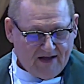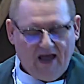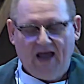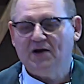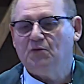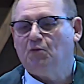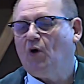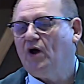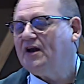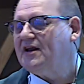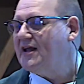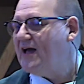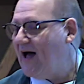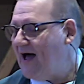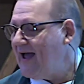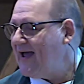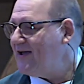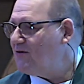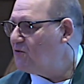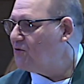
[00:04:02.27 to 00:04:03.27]
And one
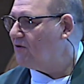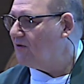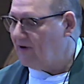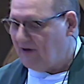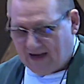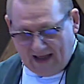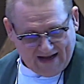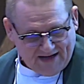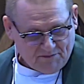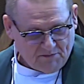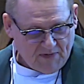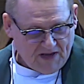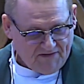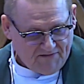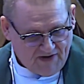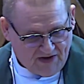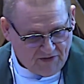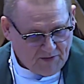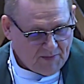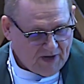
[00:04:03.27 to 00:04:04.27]
guy who liked me
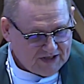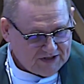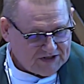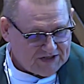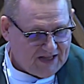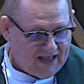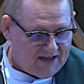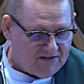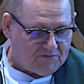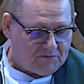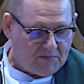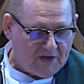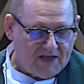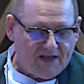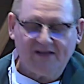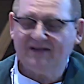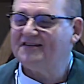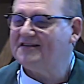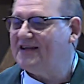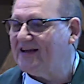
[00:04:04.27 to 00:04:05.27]
very much gave me
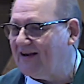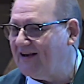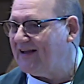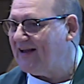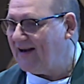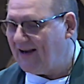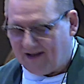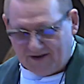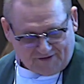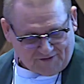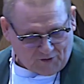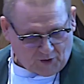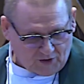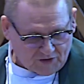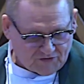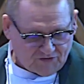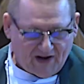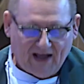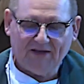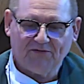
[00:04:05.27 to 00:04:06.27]
his Galil
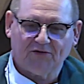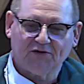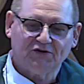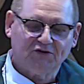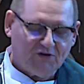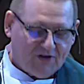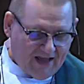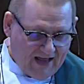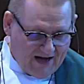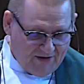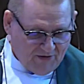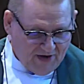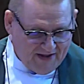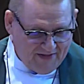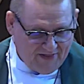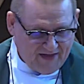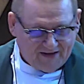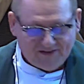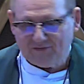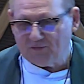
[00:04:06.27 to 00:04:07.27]
assault rifle to carry.
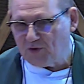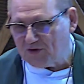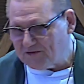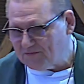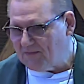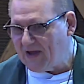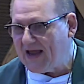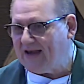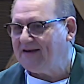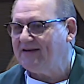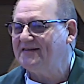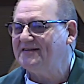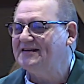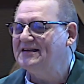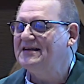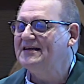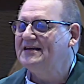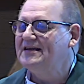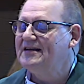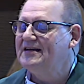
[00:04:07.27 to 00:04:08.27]
This was meant
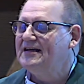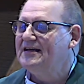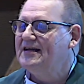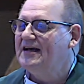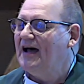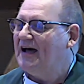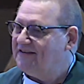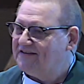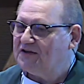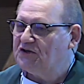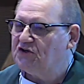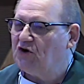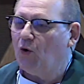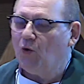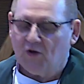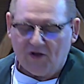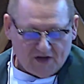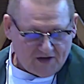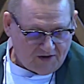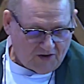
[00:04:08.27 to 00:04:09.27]
as a
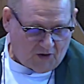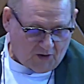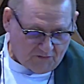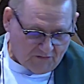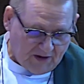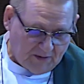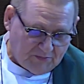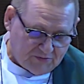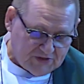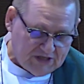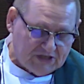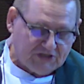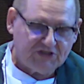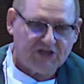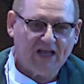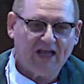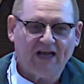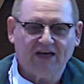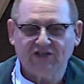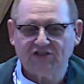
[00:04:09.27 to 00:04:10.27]
token of
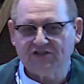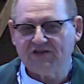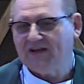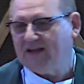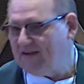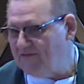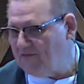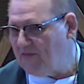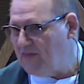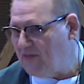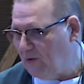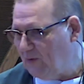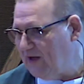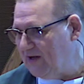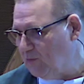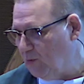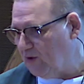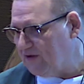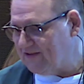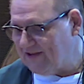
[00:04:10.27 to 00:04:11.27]
appreciation, even though
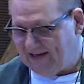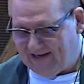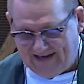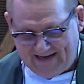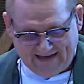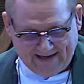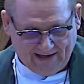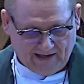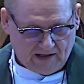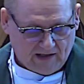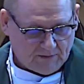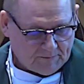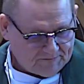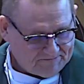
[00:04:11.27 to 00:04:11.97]
it was illegal.